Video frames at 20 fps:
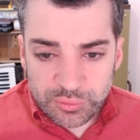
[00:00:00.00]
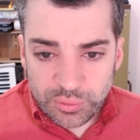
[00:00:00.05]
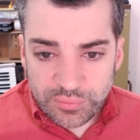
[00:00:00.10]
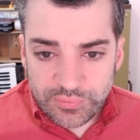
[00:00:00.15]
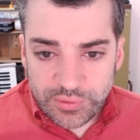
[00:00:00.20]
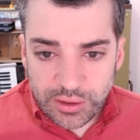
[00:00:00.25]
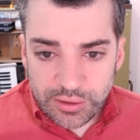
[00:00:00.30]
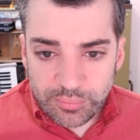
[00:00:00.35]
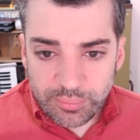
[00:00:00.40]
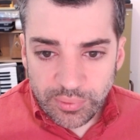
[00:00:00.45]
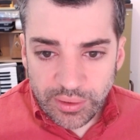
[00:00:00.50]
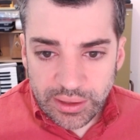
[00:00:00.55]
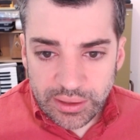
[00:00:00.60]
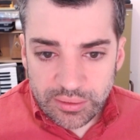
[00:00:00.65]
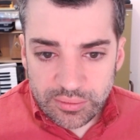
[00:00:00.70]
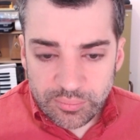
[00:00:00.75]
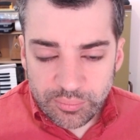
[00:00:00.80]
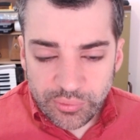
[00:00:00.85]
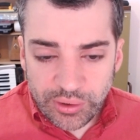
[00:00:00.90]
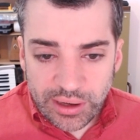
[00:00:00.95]
we've got a
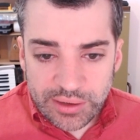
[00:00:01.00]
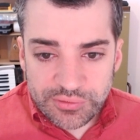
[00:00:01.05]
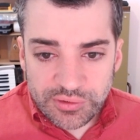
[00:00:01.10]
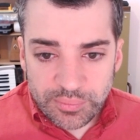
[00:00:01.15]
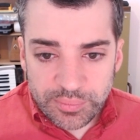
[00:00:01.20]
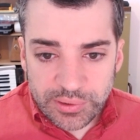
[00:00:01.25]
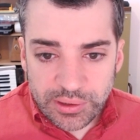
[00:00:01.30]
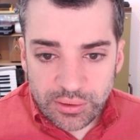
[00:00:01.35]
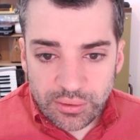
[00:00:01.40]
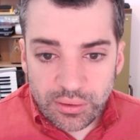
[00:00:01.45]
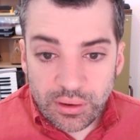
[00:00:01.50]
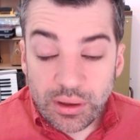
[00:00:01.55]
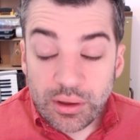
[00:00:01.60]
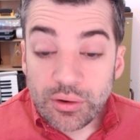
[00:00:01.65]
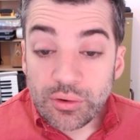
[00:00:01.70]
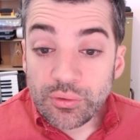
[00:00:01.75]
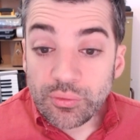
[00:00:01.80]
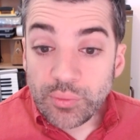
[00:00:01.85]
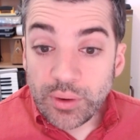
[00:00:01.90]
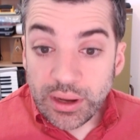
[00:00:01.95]
blank prize up here.
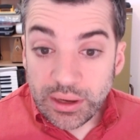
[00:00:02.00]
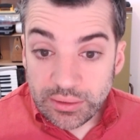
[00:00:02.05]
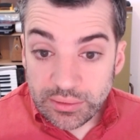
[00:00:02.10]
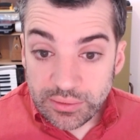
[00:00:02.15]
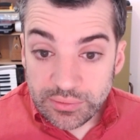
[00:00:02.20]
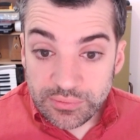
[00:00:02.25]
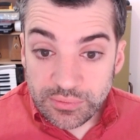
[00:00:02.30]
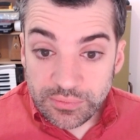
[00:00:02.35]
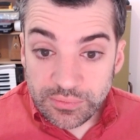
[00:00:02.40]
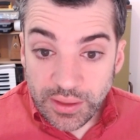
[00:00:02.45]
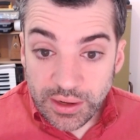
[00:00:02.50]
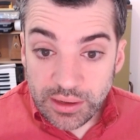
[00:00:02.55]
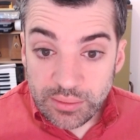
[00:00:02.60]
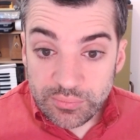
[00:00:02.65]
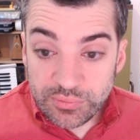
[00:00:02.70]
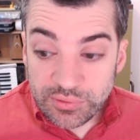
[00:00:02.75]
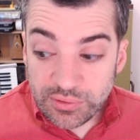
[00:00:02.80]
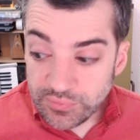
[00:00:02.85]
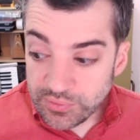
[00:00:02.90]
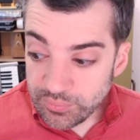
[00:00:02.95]
Right, this is that
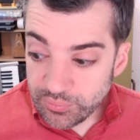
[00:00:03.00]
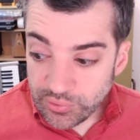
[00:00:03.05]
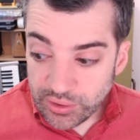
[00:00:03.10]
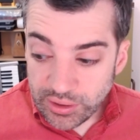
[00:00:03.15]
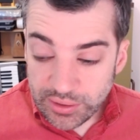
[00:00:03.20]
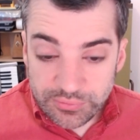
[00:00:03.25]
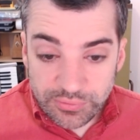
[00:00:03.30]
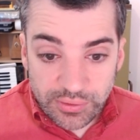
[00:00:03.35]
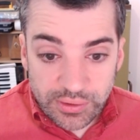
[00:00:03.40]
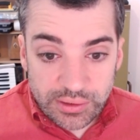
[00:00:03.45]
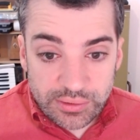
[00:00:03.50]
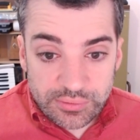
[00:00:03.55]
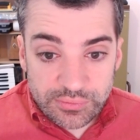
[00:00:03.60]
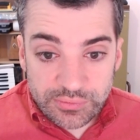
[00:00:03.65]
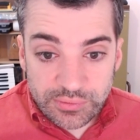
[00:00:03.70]
M T V prize thing.